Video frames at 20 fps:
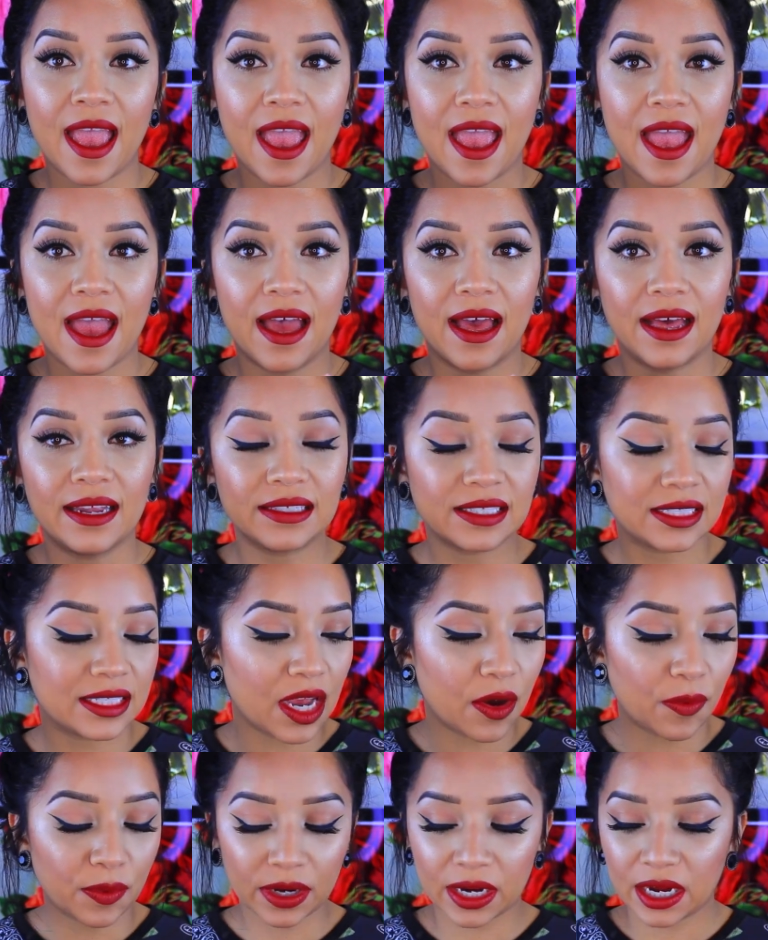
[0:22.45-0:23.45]
And
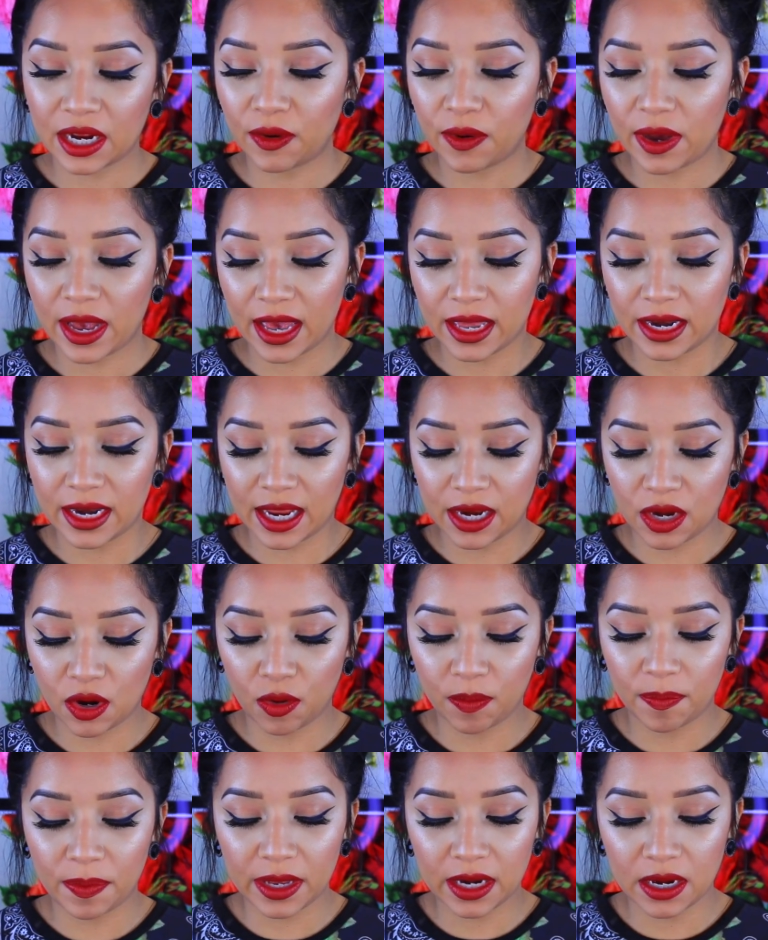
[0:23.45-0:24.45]
yeah, we're gonna go ahead and
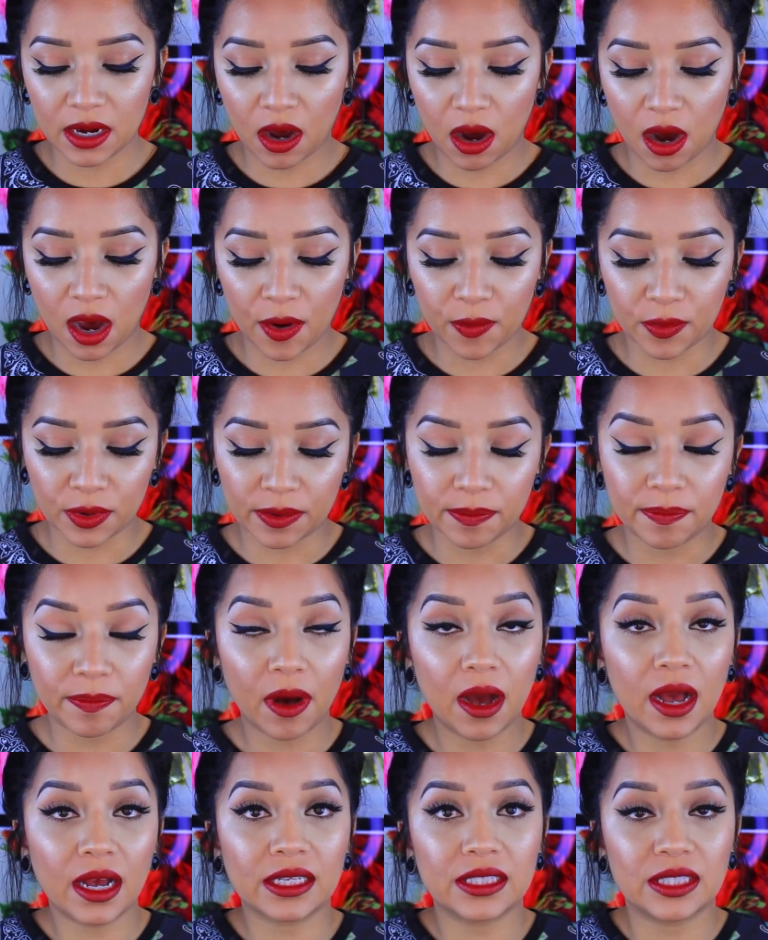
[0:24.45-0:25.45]
open our
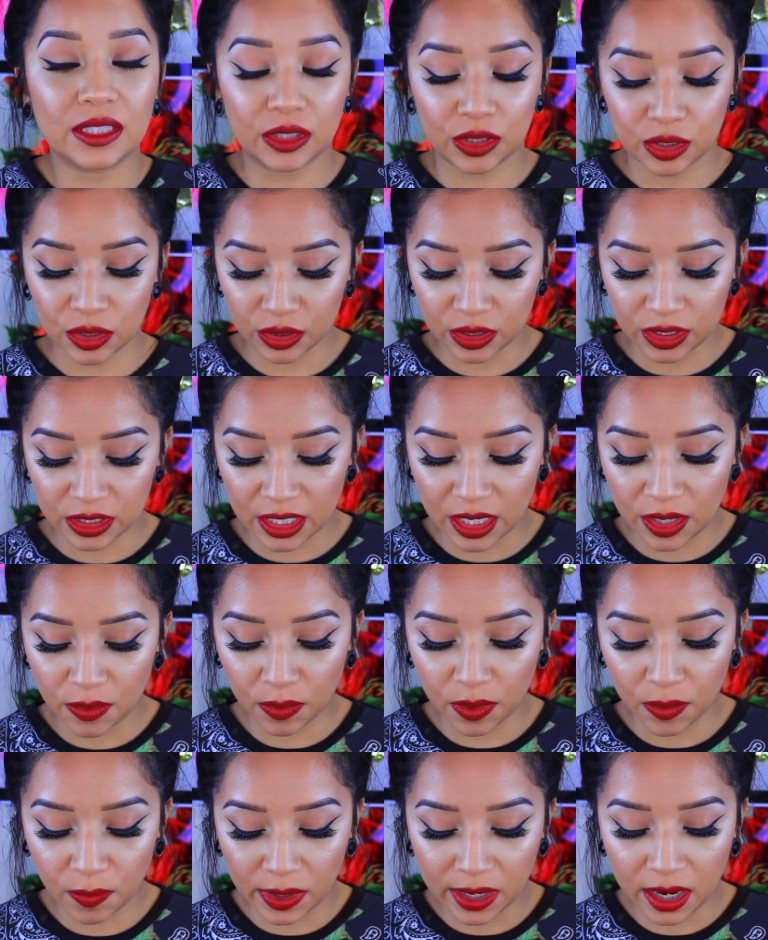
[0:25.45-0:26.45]
box to see
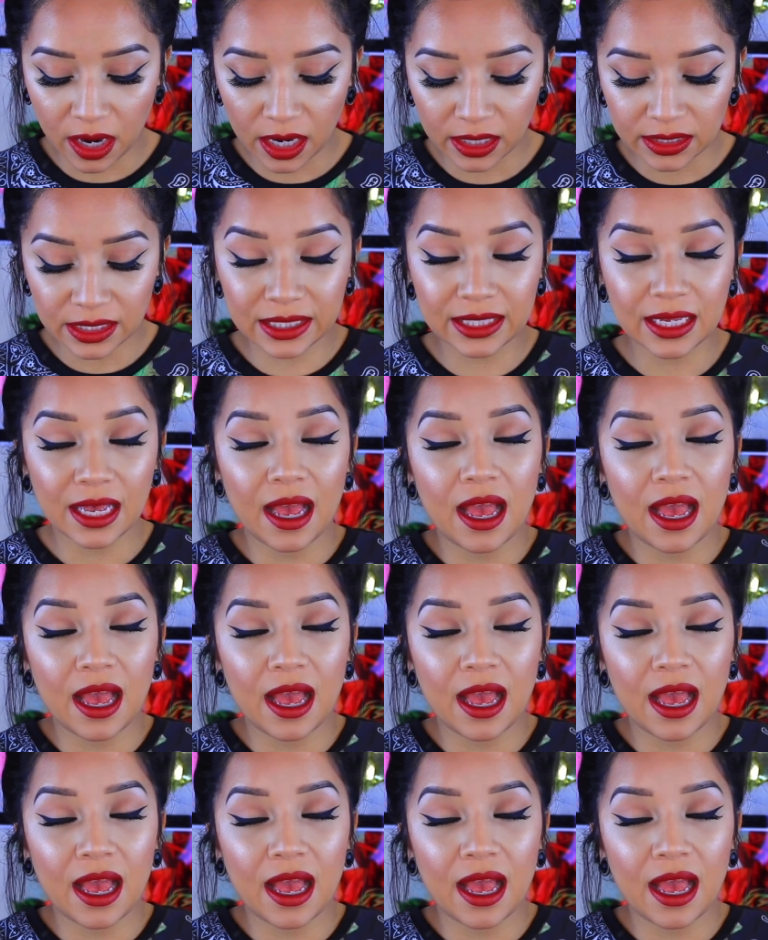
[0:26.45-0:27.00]
what we got.